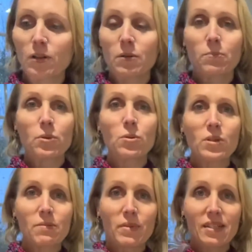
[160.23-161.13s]
poured
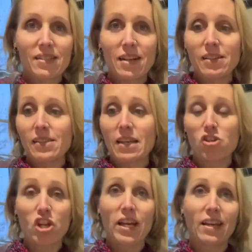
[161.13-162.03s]
in my dye
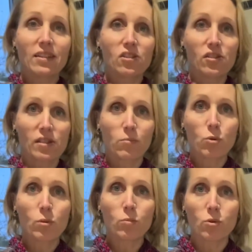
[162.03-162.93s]
sachet to some
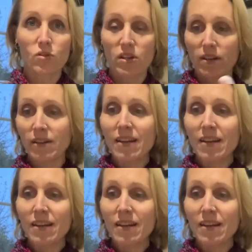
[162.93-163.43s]
warm water.